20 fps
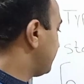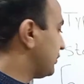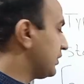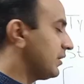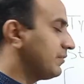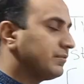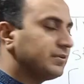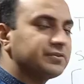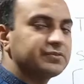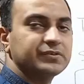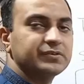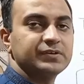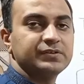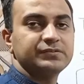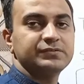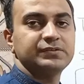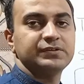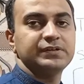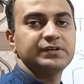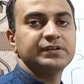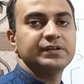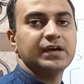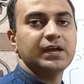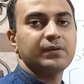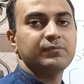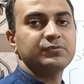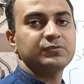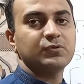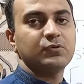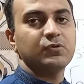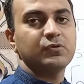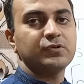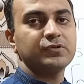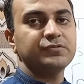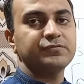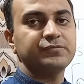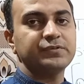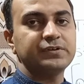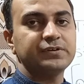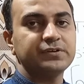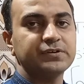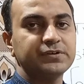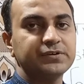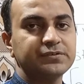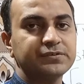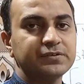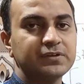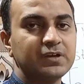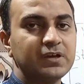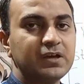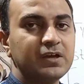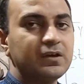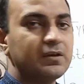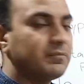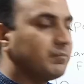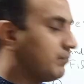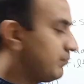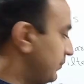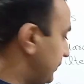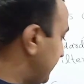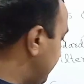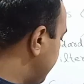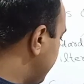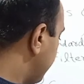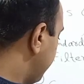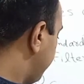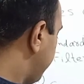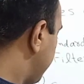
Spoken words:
we have discussed three types: coarse filters, medium